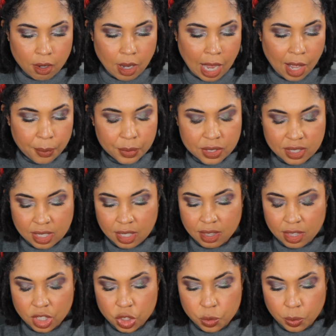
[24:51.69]
I was
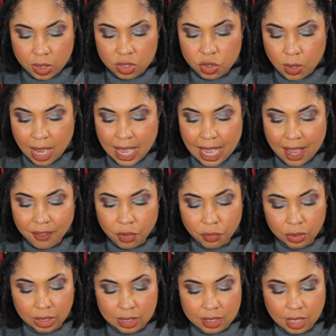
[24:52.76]
sent this one, so I haven't
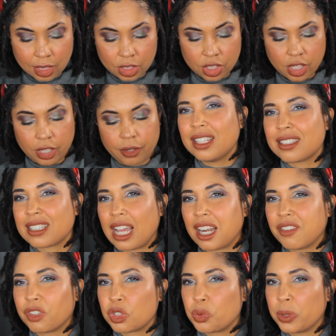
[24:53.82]
really touched it. It's
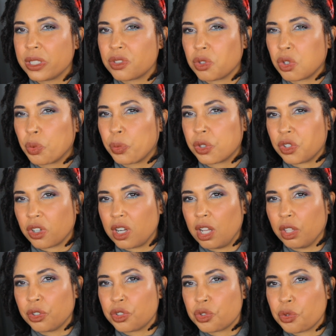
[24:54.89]
kind of a twist on a winter
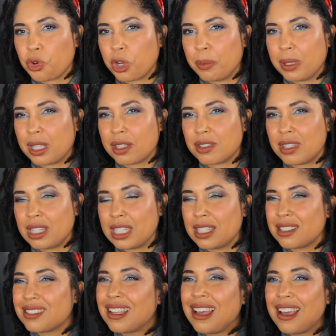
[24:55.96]
color story because
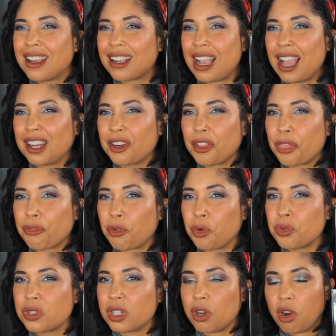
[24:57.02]
this kind of
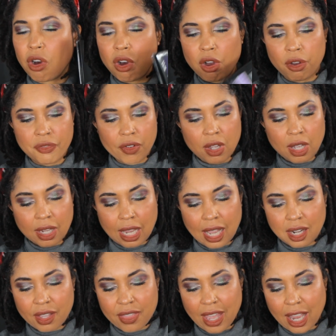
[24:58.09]
throws it off.
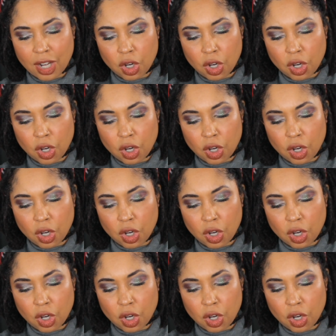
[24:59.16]
Kind of that